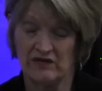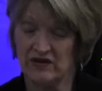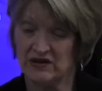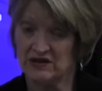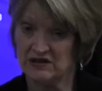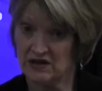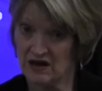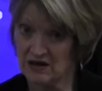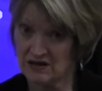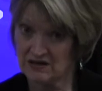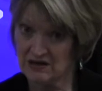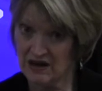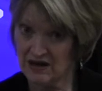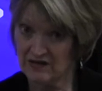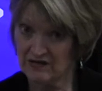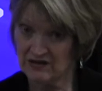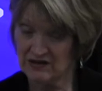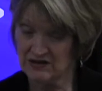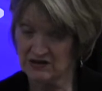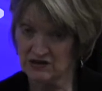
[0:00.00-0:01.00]
If he does
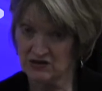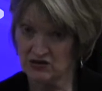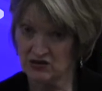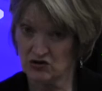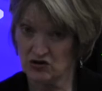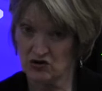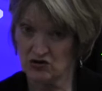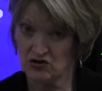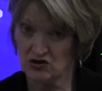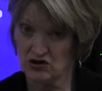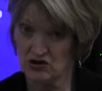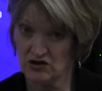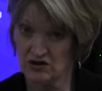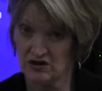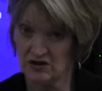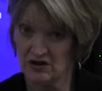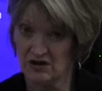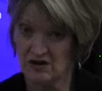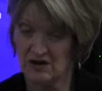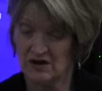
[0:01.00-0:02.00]
have
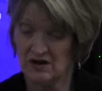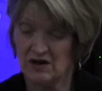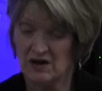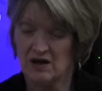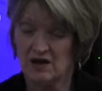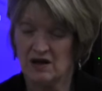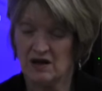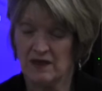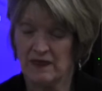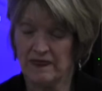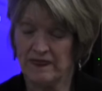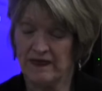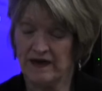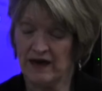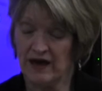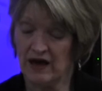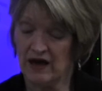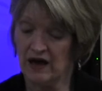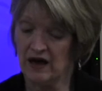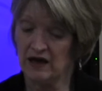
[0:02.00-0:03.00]
dyssynergia,
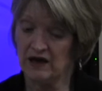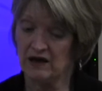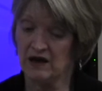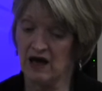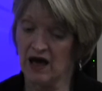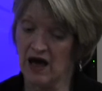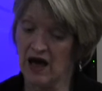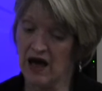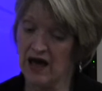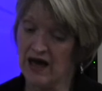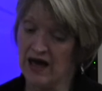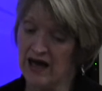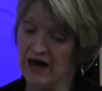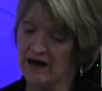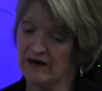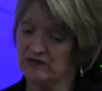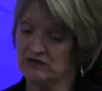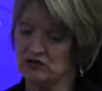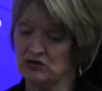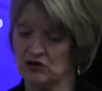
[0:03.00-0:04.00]
then I
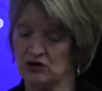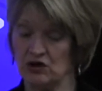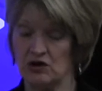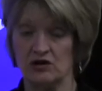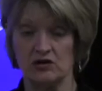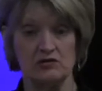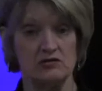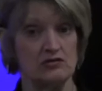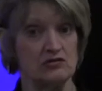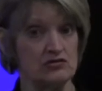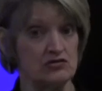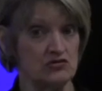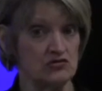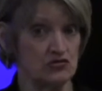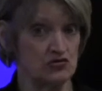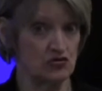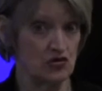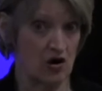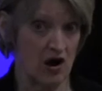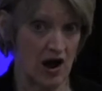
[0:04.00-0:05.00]
have to
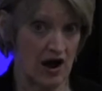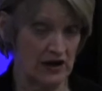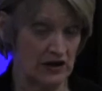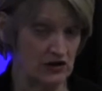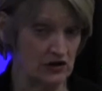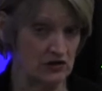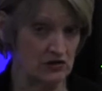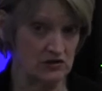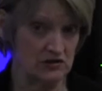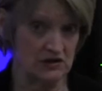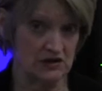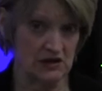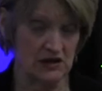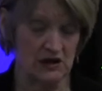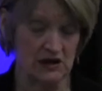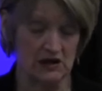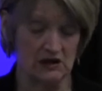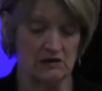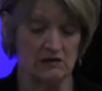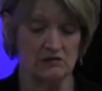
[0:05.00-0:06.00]
try
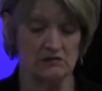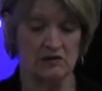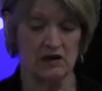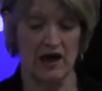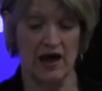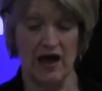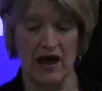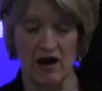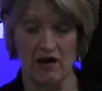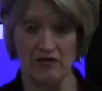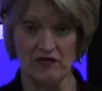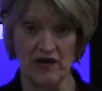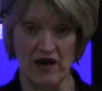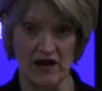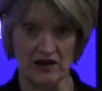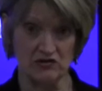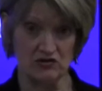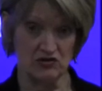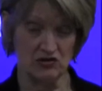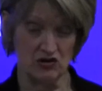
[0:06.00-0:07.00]
using
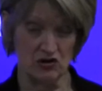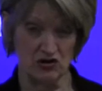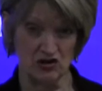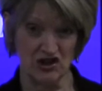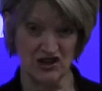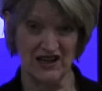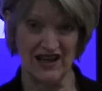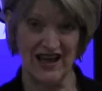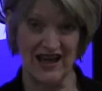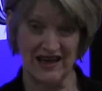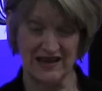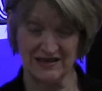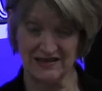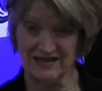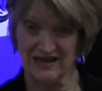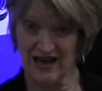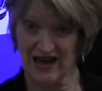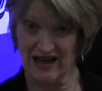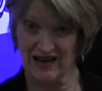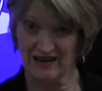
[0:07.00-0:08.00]
alpha-adrenergic
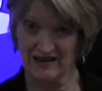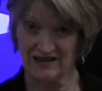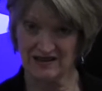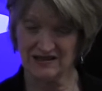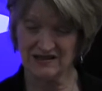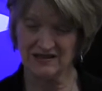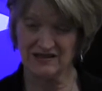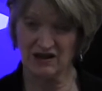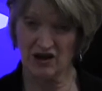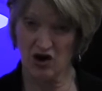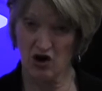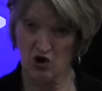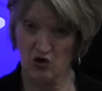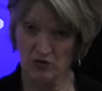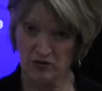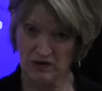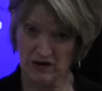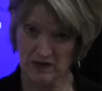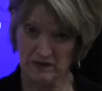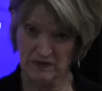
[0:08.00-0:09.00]
antagonists to
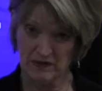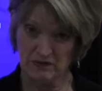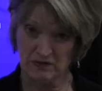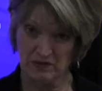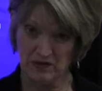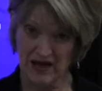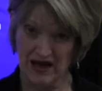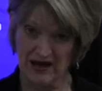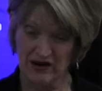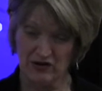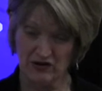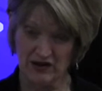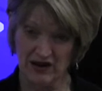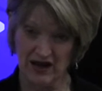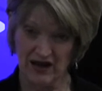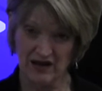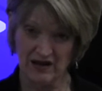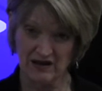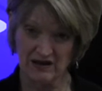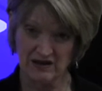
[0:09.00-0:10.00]
open up the bladder
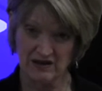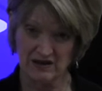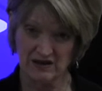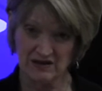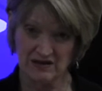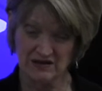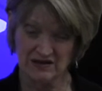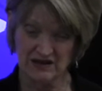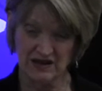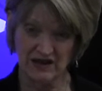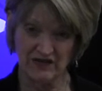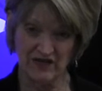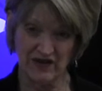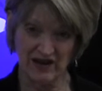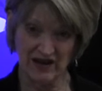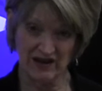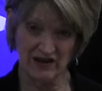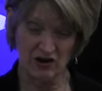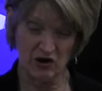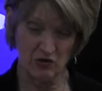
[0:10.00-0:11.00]
neck. See if
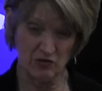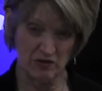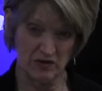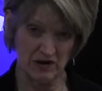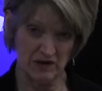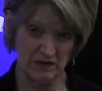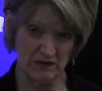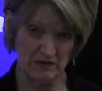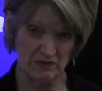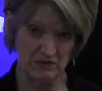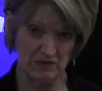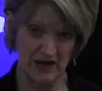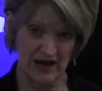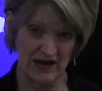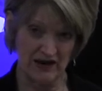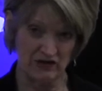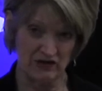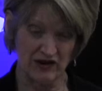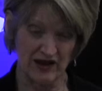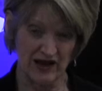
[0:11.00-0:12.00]
I can open up the
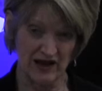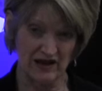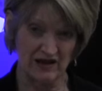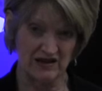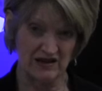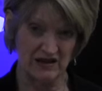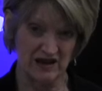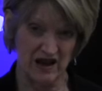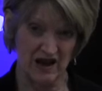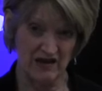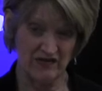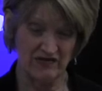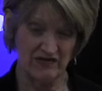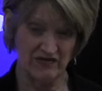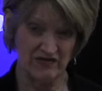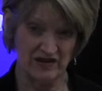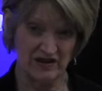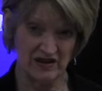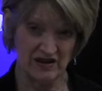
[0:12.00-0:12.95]
bladder neck enough